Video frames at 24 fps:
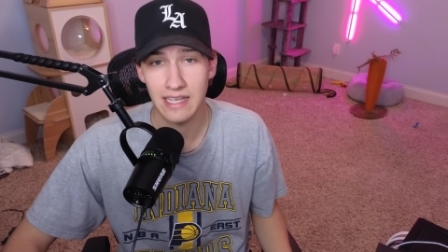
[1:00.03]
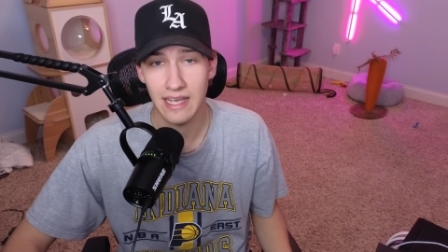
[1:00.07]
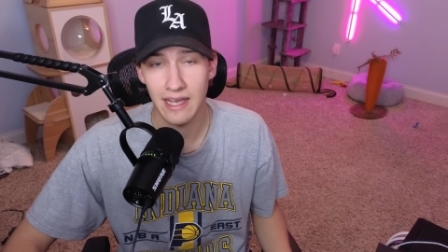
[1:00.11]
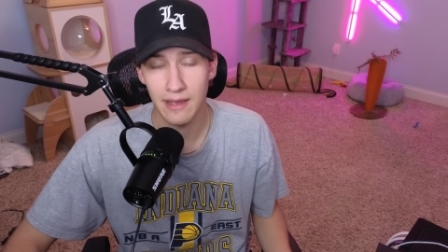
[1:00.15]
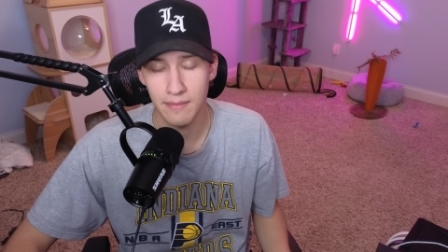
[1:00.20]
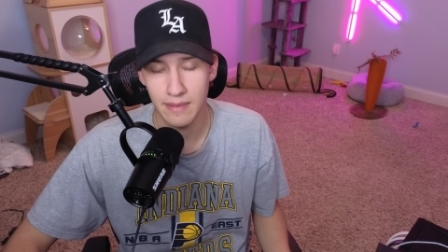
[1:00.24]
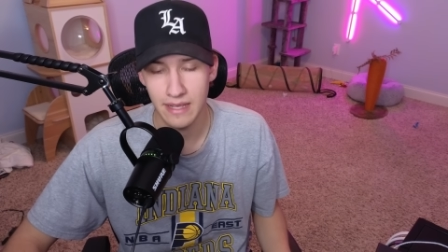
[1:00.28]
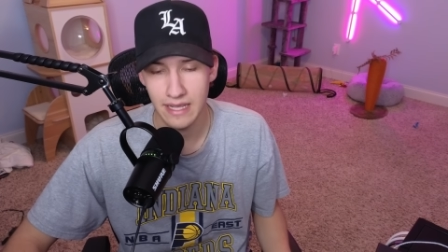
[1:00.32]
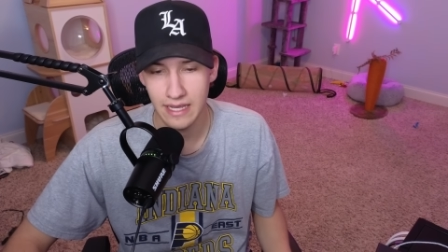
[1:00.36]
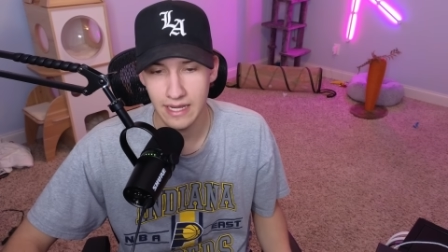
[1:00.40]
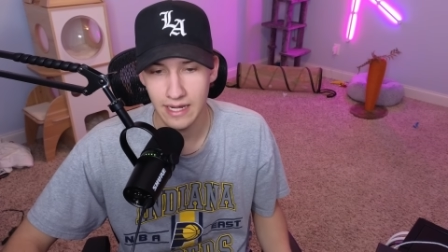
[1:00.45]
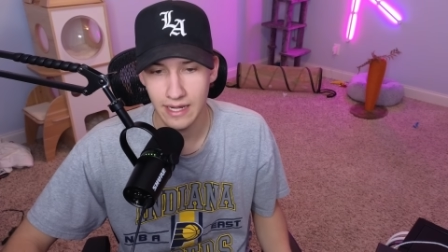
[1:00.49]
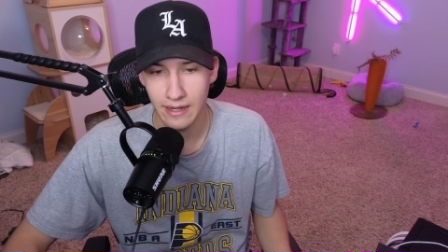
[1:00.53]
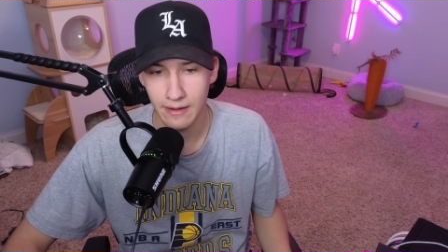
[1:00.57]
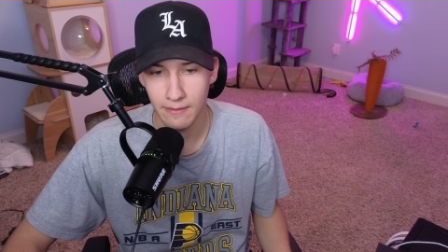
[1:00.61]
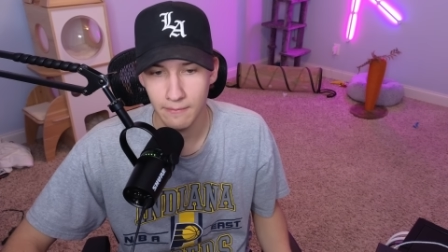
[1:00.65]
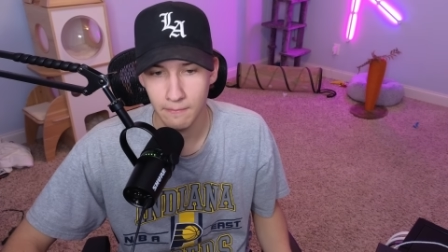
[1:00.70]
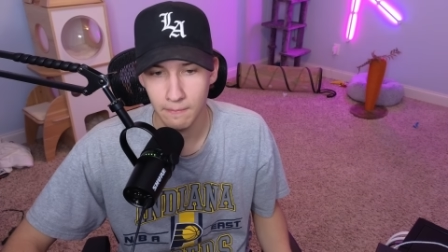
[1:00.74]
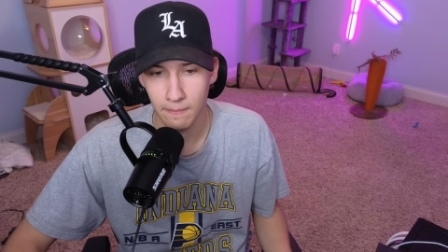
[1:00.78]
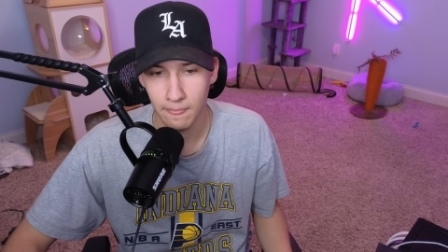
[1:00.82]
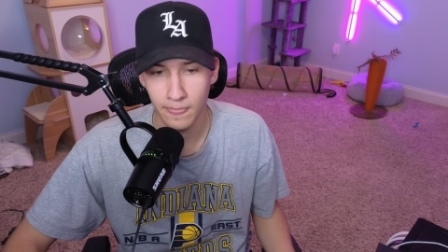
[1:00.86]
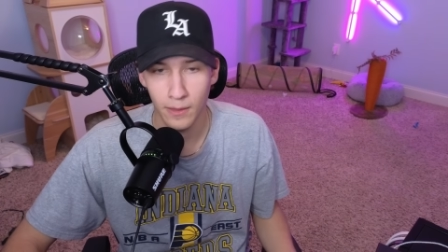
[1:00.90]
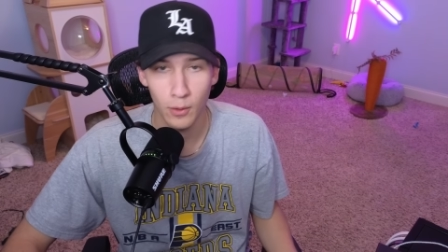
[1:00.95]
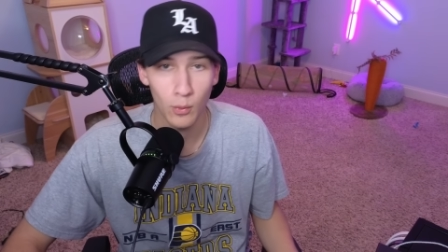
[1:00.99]
I mean,
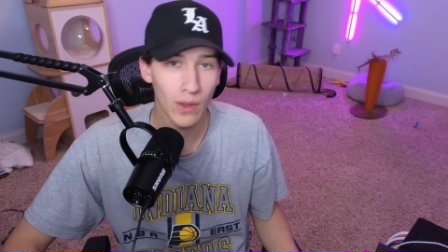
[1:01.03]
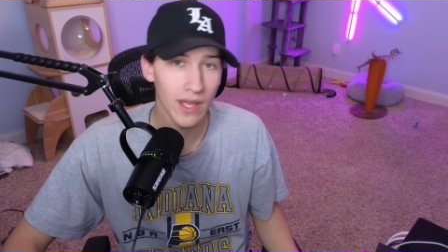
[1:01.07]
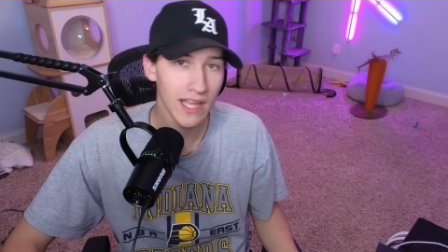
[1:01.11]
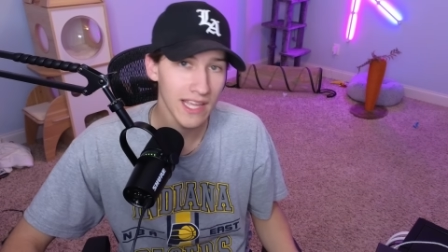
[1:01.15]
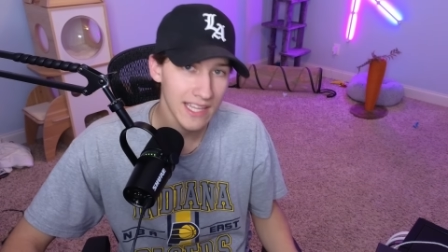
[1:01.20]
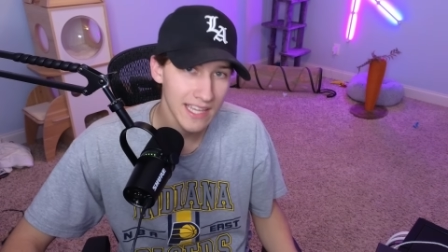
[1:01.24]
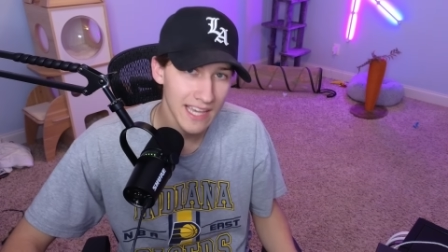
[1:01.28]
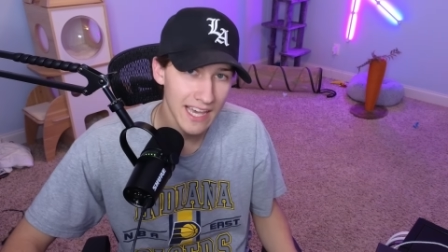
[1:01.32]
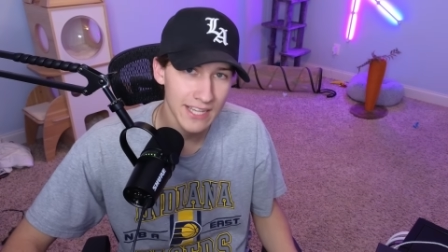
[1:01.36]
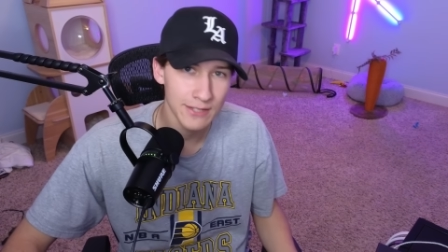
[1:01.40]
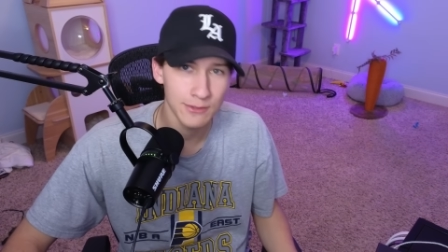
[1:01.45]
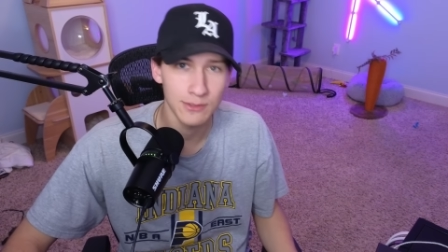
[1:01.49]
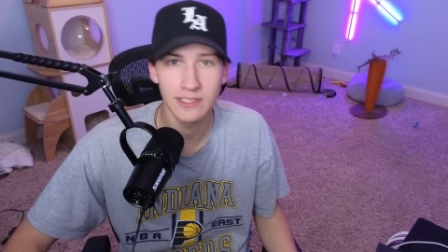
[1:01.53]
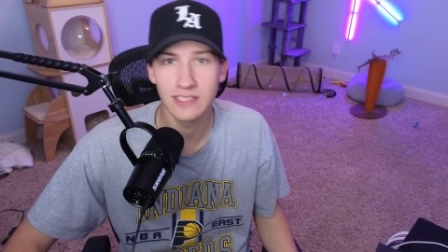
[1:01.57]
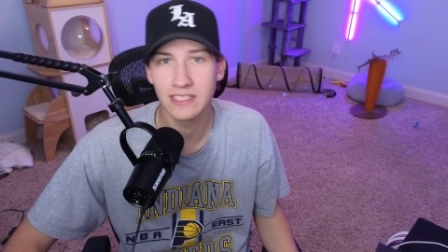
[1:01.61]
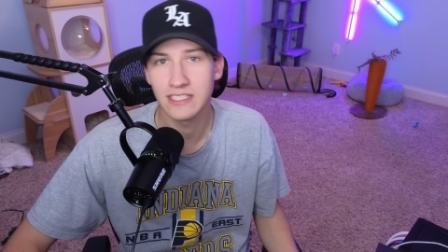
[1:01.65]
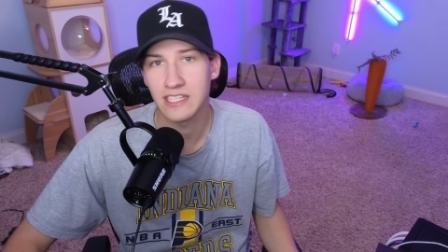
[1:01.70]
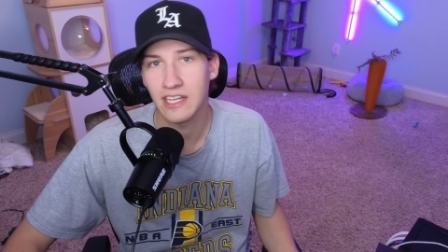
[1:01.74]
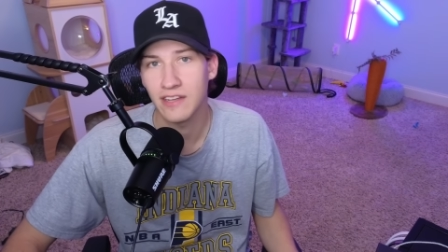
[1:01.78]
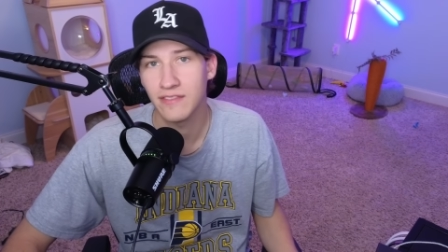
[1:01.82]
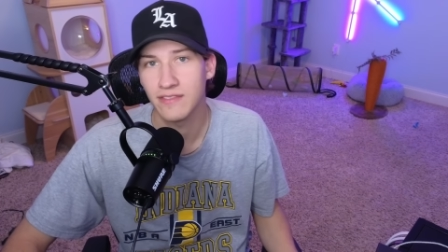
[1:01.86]
the way he acts with the stuffed